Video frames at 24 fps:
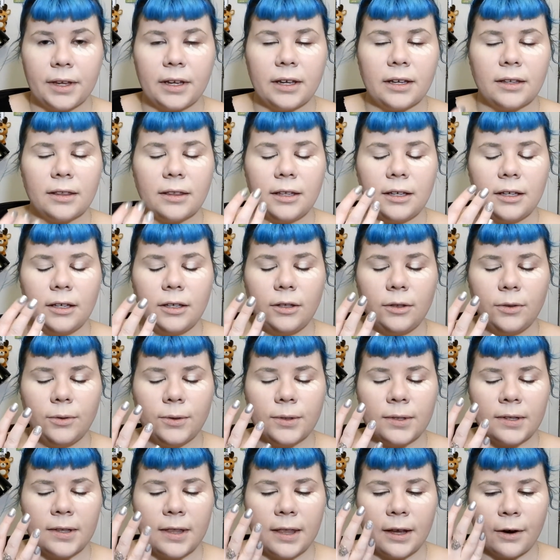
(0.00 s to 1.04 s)
and they
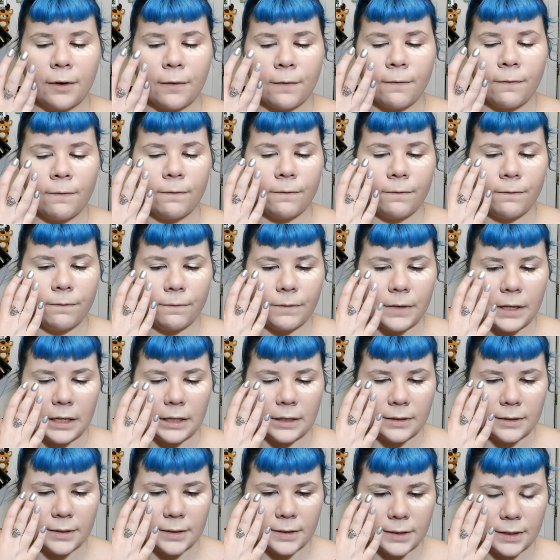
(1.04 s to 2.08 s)
use their
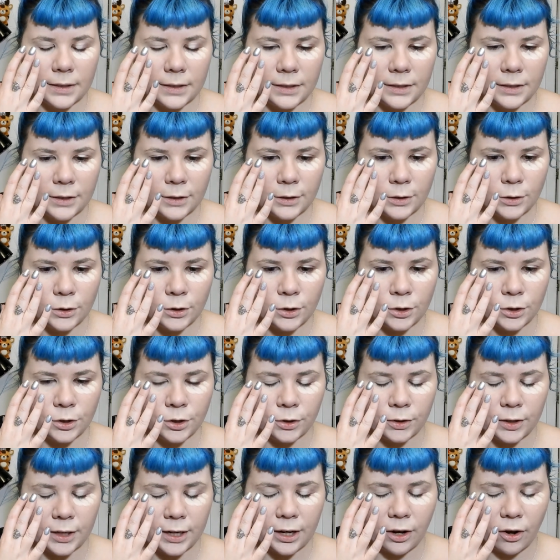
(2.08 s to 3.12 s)
face to
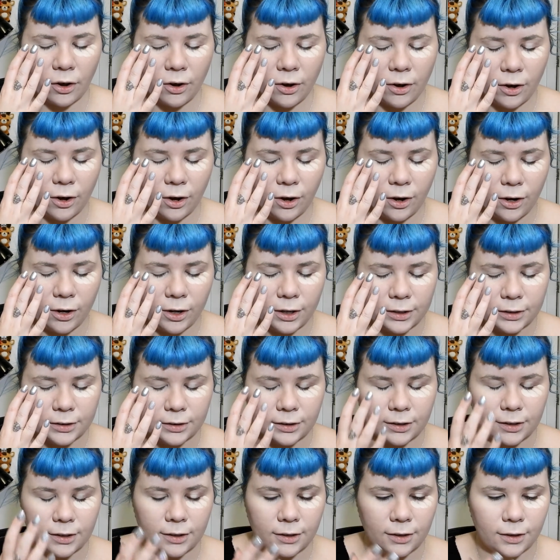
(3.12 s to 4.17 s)
try
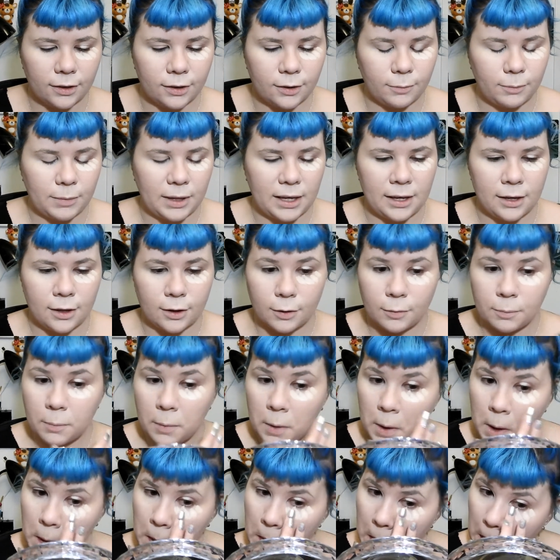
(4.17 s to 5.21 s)
on the makeup.
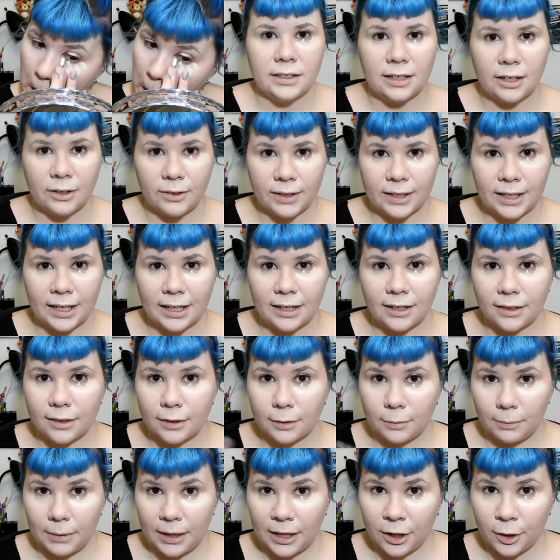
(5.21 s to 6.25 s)
Now I get it,
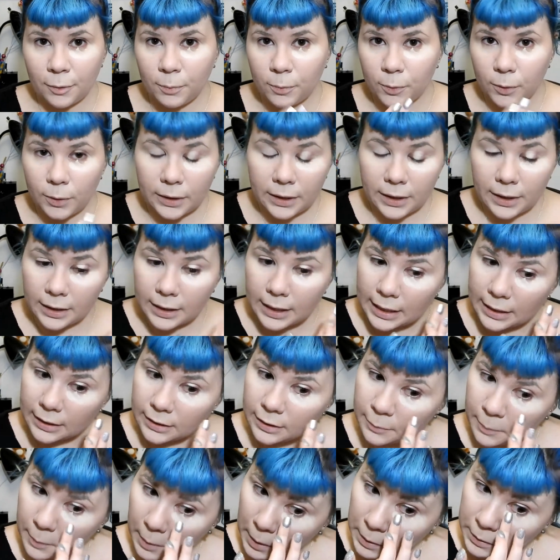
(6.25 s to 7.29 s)
the makeup will
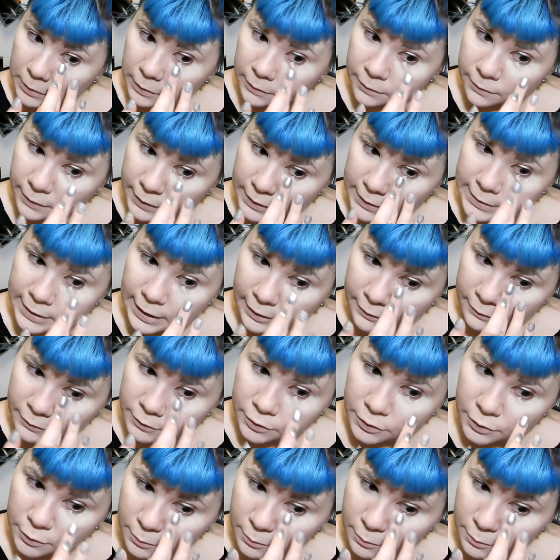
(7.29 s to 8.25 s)
end up on your face after